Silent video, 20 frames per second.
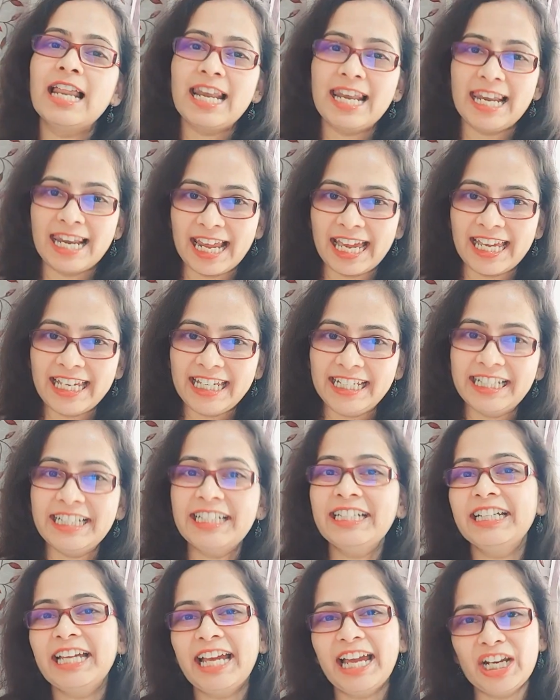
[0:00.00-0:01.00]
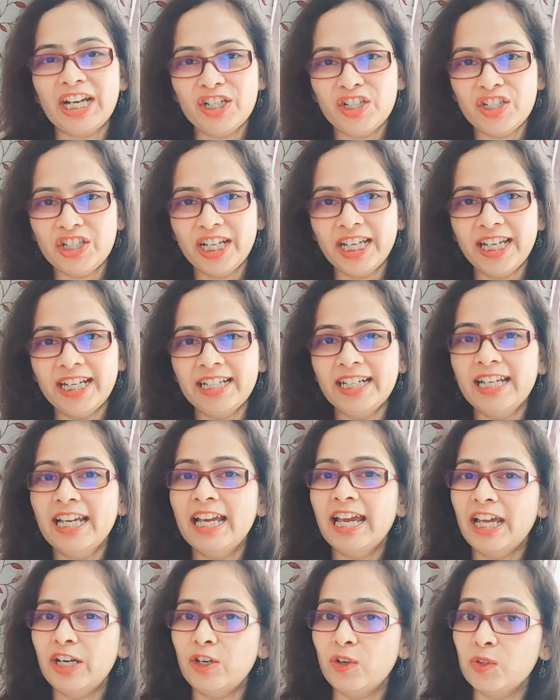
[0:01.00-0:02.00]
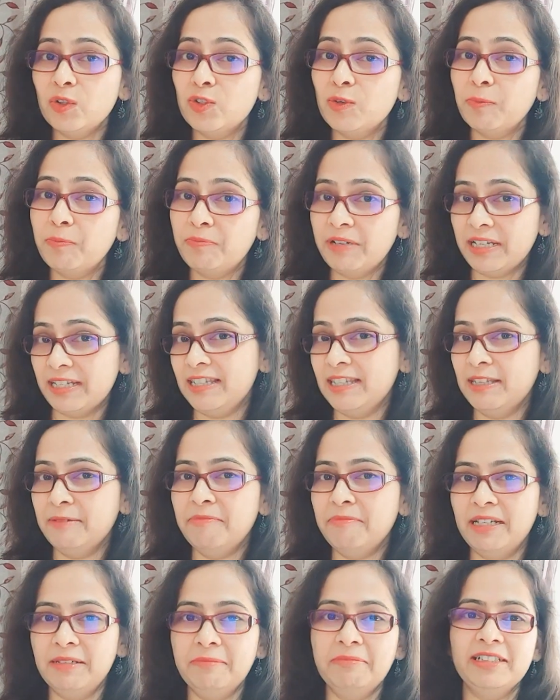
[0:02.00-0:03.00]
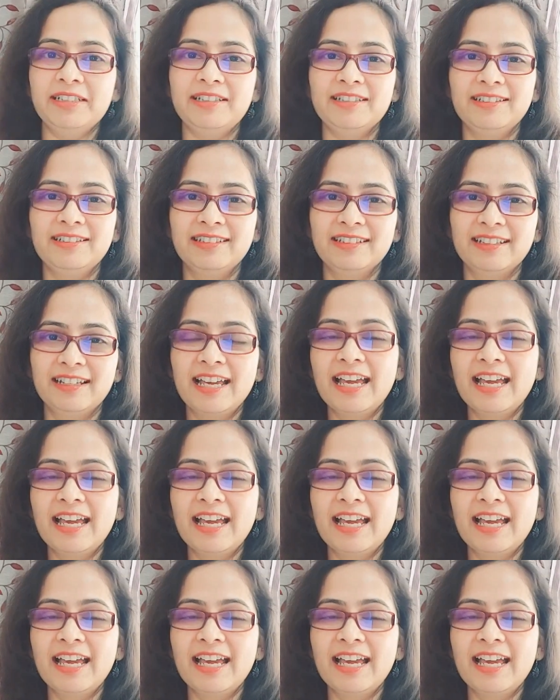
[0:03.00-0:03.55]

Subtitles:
like and share, and also press the bell button.